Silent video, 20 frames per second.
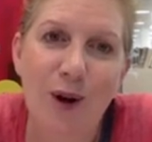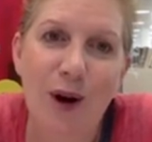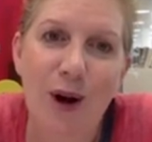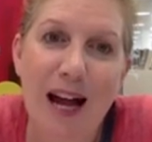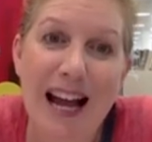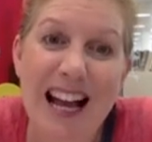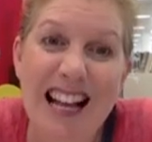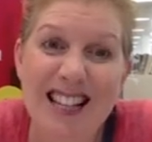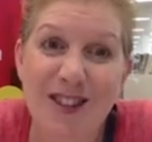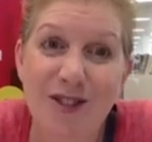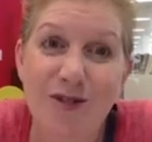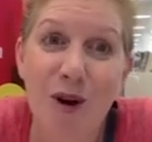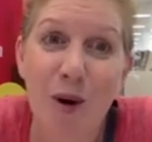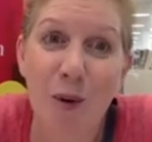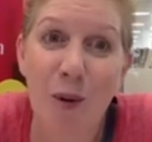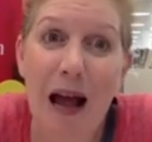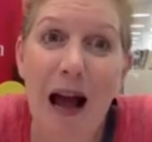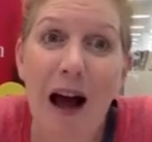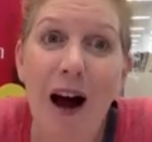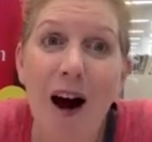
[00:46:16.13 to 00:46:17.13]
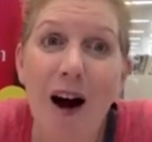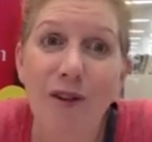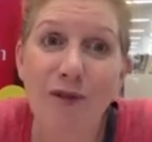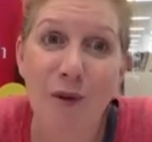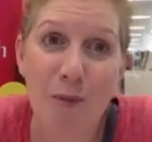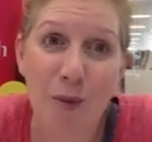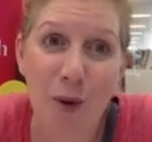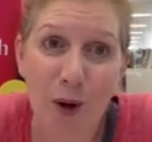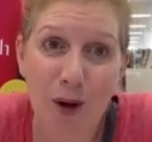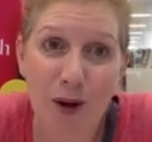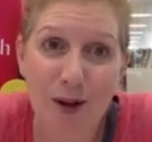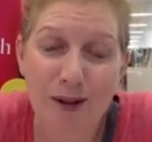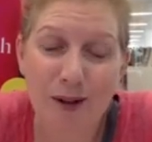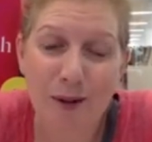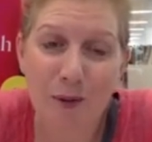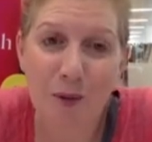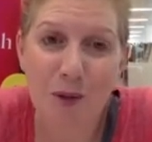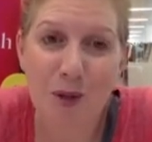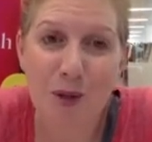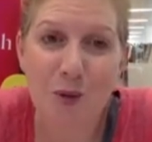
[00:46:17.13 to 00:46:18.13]
had to throw away half a book
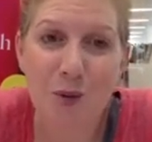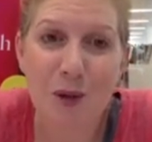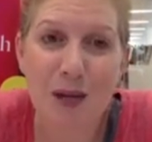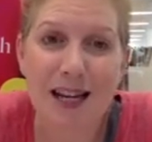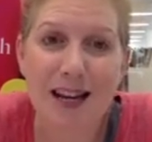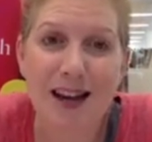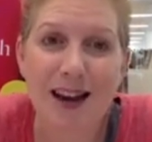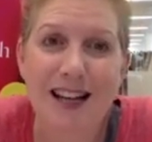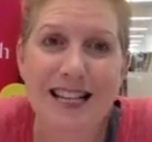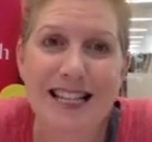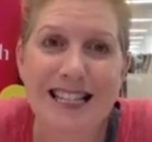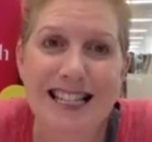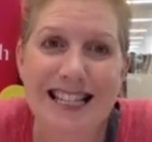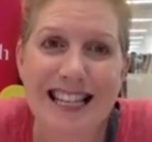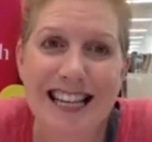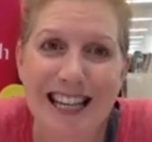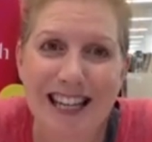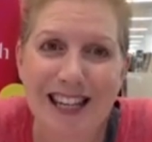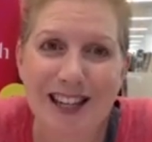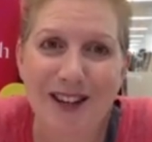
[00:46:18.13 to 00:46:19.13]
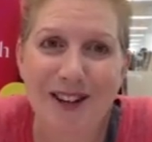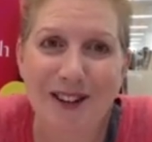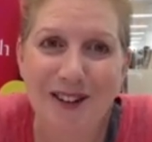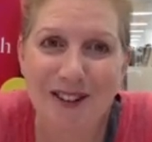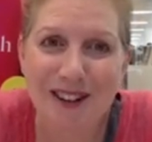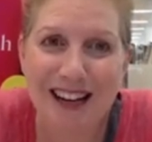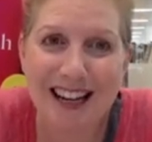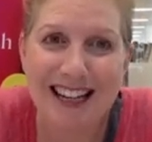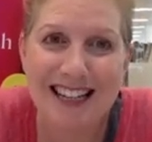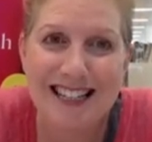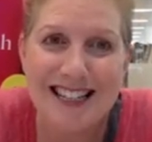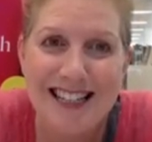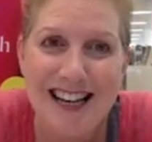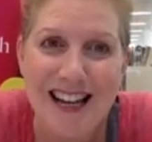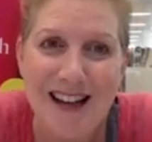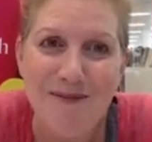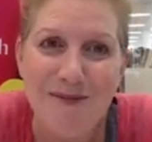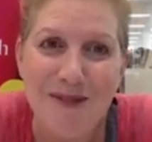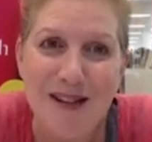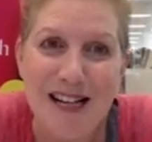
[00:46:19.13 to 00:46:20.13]
between I See You and
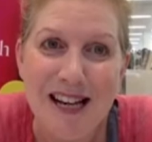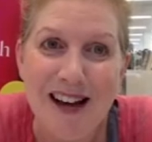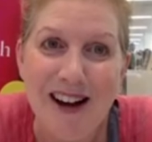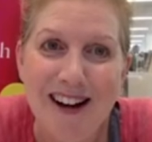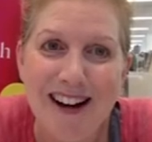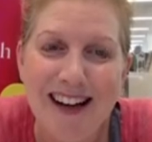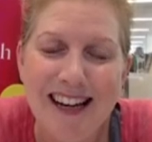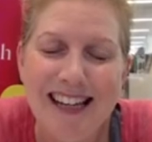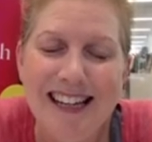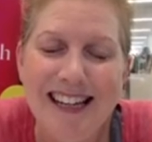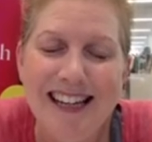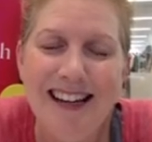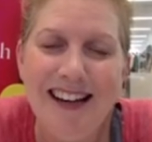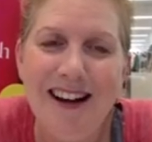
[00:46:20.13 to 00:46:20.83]
Let Me Lie,